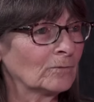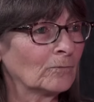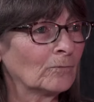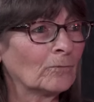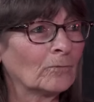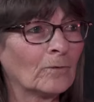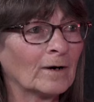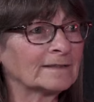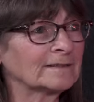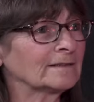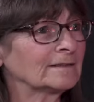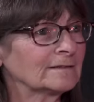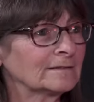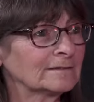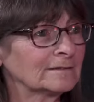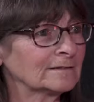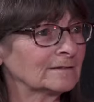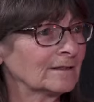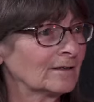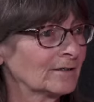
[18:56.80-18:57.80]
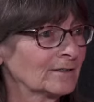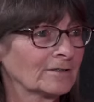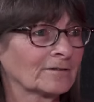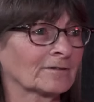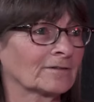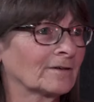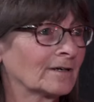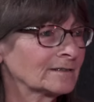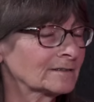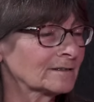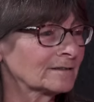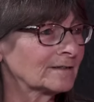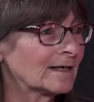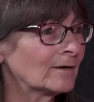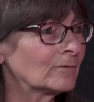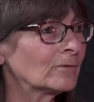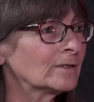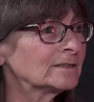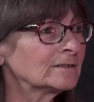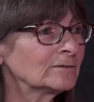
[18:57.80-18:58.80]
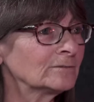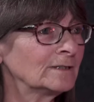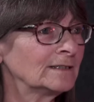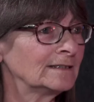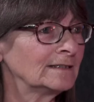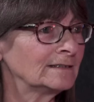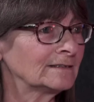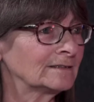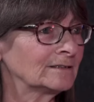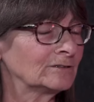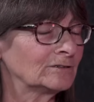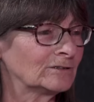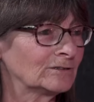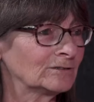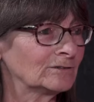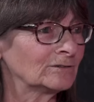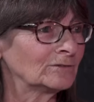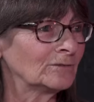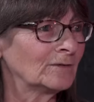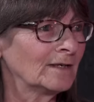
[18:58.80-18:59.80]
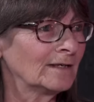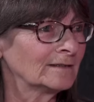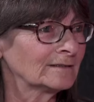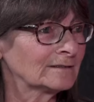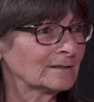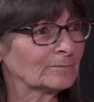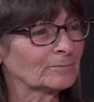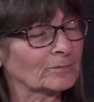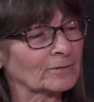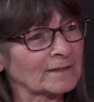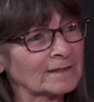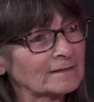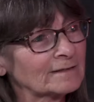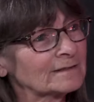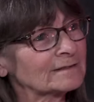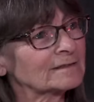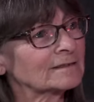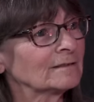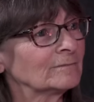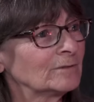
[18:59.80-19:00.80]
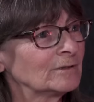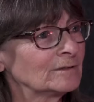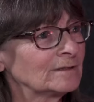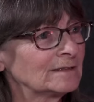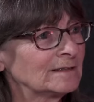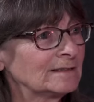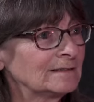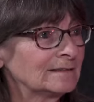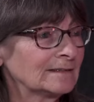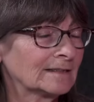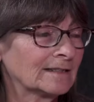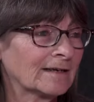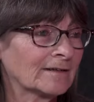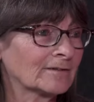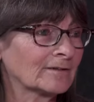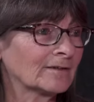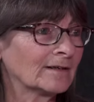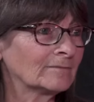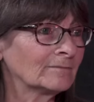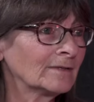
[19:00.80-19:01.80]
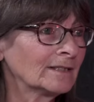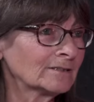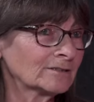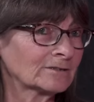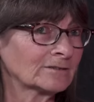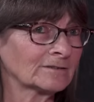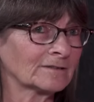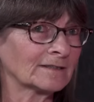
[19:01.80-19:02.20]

What are your thoughts on that? What do we need to do to bring this community together and make sure